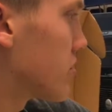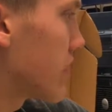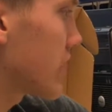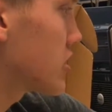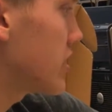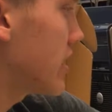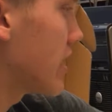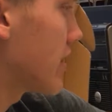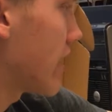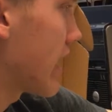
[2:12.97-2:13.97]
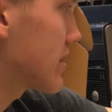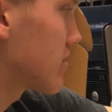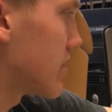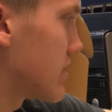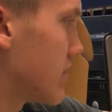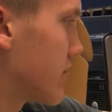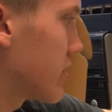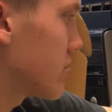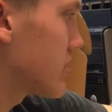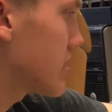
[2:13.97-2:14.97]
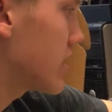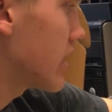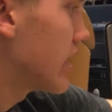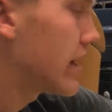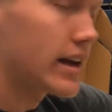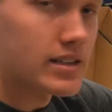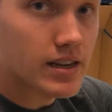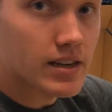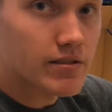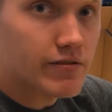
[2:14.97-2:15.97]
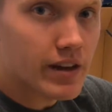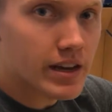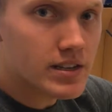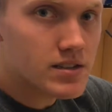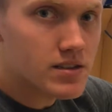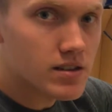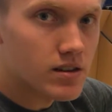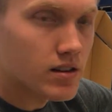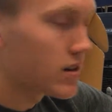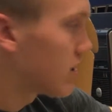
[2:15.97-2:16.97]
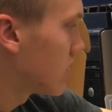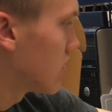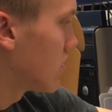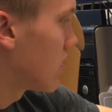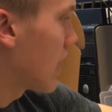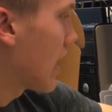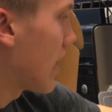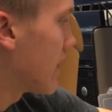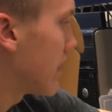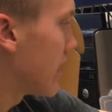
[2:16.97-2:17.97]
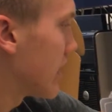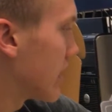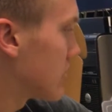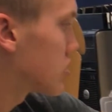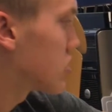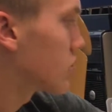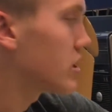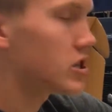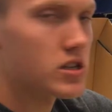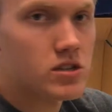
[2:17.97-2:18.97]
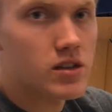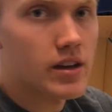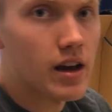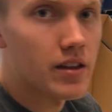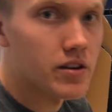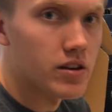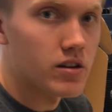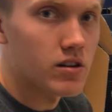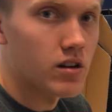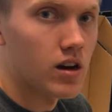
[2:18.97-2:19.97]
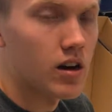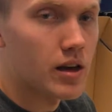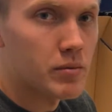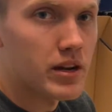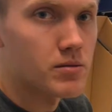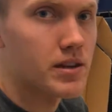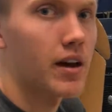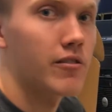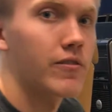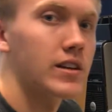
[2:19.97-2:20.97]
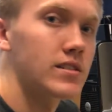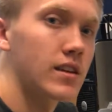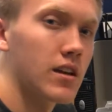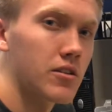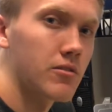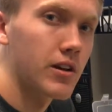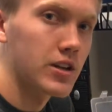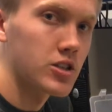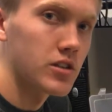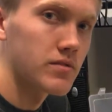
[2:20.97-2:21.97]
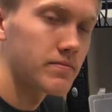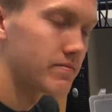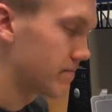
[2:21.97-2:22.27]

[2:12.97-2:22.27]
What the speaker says: direction, and then at the resonant frequency, it's in phase, and then it switches to the other and becomes out of phase in the other direction.